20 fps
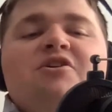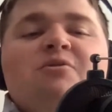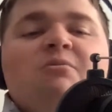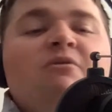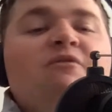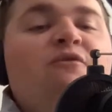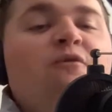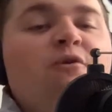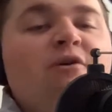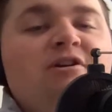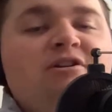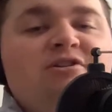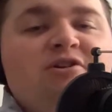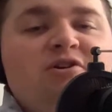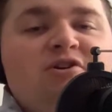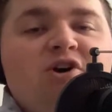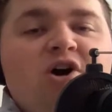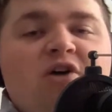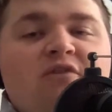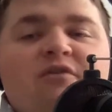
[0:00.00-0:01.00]
before he
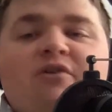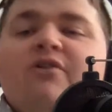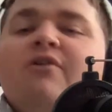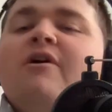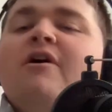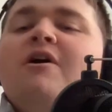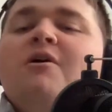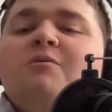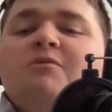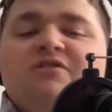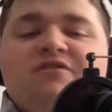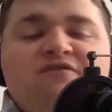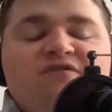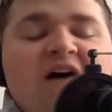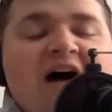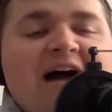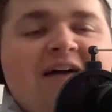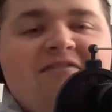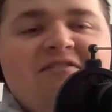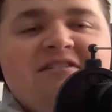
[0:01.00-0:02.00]
took over was
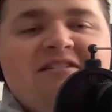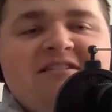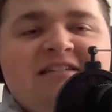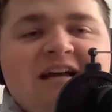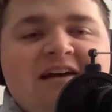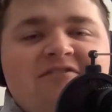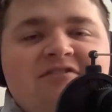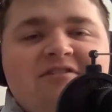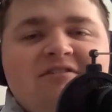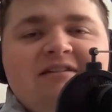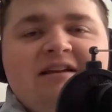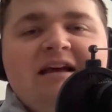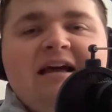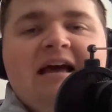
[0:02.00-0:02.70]
5-7,